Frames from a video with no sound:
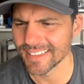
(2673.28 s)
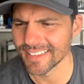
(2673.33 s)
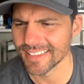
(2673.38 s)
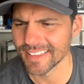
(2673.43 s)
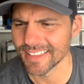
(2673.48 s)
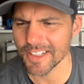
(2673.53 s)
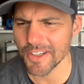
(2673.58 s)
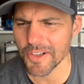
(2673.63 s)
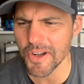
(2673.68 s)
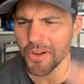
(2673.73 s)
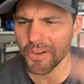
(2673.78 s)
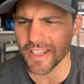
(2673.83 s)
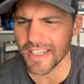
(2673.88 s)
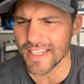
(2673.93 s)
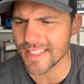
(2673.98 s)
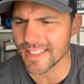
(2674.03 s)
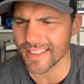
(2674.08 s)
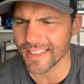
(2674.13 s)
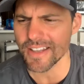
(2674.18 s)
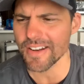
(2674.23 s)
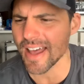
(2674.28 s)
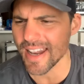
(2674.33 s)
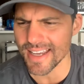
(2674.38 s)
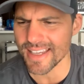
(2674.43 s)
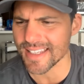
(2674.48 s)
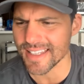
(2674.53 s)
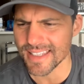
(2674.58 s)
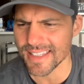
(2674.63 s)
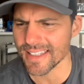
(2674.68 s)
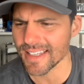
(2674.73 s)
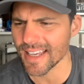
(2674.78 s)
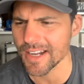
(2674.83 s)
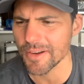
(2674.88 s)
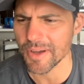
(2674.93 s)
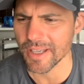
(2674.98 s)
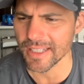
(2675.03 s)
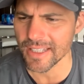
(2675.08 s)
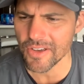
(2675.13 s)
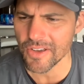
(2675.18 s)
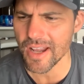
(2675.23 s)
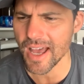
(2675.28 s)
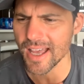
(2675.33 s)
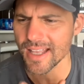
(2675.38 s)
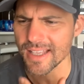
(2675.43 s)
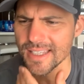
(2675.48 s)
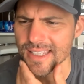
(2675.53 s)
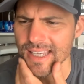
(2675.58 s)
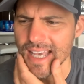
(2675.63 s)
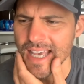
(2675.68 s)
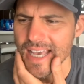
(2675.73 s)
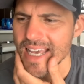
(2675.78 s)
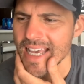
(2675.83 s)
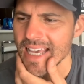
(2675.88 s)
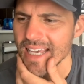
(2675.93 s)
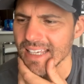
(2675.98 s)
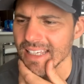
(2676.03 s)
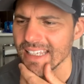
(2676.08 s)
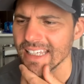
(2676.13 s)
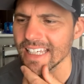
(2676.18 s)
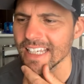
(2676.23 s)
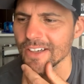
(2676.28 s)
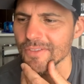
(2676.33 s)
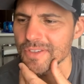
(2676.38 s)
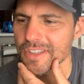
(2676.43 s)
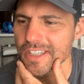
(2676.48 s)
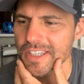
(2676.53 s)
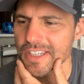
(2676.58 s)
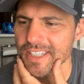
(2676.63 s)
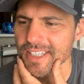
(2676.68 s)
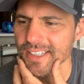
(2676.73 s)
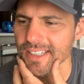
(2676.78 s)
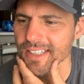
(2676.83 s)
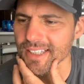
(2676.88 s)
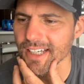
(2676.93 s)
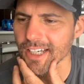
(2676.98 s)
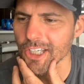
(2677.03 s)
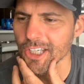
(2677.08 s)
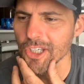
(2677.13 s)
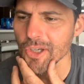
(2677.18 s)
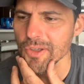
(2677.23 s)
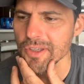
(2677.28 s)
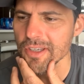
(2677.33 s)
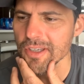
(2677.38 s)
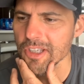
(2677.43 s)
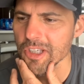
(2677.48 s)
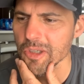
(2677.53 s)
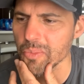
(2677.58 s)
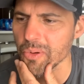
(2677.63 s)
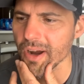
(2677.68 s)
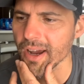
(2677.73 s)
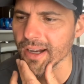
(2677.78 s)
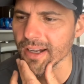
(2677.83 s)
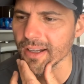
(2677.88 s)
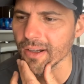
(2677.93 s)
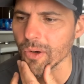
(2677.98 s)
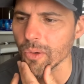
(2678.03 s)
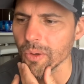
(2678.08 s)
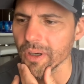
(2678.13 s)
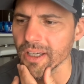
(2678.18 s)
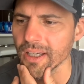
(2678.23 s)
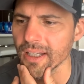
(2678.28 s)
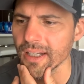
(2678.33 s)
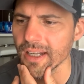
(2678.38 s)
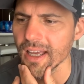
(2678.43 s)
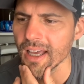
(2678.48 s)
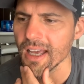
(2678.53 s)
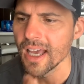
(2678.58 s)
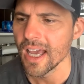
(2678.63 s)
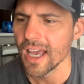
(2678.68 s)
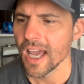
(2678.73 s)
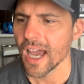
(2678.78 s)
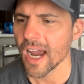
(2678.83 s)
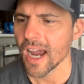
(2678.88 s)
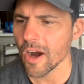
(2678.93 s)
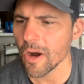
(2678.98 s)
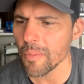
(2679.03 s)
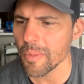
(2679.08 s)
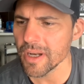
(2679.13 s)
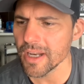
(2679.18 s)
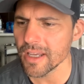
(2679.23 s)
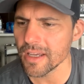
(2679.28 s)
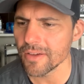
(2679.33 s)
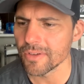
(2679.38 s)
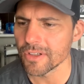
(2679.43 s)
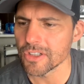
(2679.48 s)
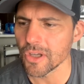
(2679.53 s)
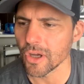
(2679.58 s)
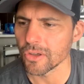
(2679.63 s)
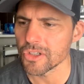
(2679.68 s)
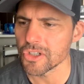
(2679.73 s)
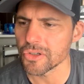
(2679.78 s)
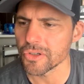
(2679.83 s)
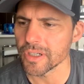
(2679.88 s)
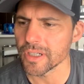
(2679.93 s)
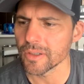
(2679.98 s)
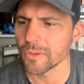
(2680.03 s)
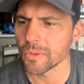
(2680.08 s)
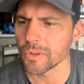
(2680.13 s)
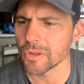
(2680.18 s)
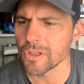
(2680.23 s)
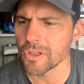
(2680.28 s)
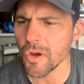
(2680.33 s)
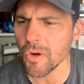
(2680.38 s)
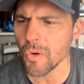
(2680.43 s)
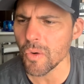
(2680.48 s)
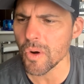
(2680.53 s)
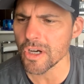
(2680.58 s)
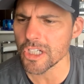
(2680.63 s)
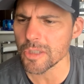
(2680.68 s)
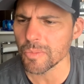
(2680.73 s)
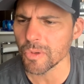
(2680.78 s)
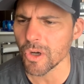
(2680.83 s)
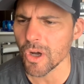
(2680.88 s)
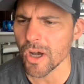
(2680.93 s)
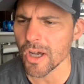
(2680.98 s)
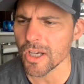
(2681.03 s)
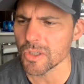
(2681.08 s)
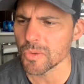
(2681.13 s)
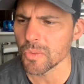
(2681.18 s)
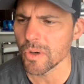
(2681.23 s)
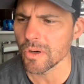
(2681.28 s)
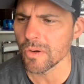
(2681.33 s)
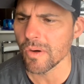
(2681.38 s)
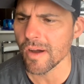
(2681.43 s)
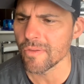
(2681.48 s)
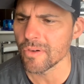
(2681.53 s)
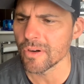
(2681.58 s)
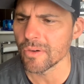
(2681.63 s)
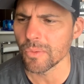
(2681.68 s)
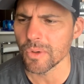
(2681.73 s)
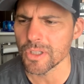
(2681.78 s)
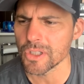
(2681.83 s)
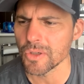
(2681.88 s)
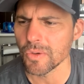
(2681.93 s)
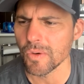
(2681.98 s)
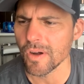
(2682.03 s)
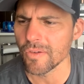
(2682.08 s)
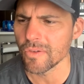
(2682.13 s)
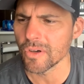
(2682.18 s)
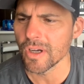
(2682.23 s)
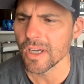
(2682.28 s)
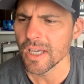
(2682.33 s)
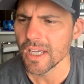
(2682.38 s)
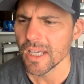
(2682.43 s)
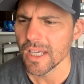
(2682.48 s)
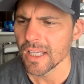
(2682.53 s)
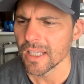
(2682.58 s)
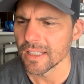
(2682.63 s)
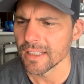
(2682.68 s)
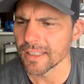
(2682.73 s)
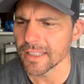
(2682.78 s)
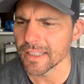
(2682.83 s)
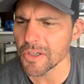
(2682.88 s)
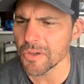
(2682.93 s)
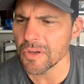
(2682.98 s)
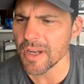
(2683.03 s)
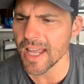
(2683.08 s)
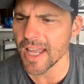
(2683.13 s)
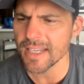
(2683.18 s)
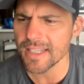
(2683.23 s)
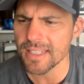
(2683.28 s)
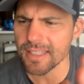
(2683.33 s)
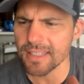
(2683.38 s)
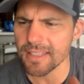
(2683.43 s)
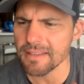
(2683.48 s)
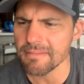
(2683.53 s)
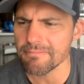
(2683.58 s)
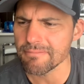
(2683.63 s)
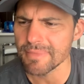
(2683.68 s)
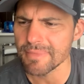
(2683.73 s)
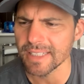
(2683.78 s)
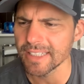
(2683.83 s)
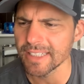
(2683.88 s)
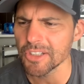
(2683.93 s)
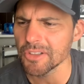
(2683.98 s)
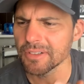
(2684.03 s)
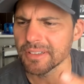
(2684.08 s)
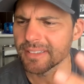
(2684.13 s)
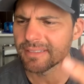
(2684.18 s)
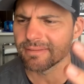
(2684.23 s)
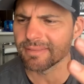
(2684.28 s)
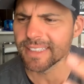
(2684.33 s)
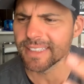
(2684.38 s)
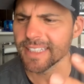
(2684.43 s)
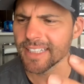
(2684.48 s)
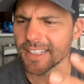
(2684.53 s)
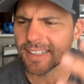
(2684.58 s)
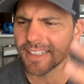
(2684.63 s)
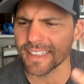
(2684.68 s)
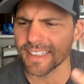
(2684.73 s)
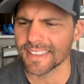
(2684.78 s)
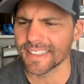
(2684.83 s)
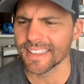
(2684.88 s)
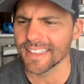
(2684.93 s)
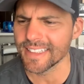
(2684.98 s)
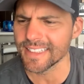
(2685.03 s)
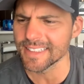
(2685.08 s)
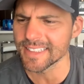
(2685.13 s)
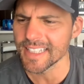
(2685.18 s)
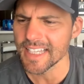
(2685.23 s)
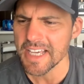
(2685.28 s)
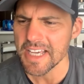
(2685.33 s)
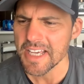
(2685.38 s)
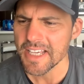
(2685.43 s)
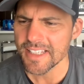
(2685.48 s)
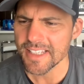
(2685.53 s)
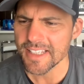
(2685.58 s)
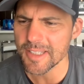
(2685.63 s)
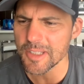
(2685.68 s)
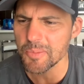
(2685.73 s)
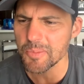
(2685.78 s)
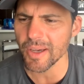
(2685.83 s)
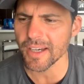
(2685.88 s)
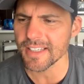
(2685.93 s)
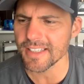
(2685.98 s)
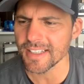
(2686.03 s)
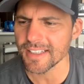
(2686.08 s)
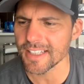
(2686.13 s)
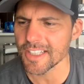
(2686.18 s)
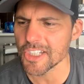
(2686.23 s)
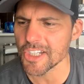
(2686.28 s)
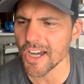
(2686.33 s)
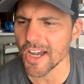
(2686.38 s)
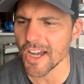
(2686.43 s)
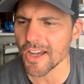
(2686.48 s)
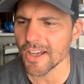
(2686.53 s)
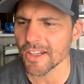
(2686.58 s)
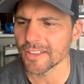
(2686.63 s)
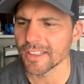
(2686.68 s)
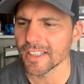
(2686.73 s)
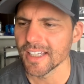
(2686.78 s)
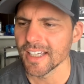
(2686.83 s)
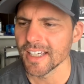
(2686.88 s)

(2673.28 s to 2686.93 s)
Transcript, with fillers: Leonides, Leonidas, anyway, Leonites, king of Sicilia, accuses his pregnant queen, Harmony, of adultery with no questionable cause whatsoever. whatsoever. Leonidas, Leo, Leonites suspects that the child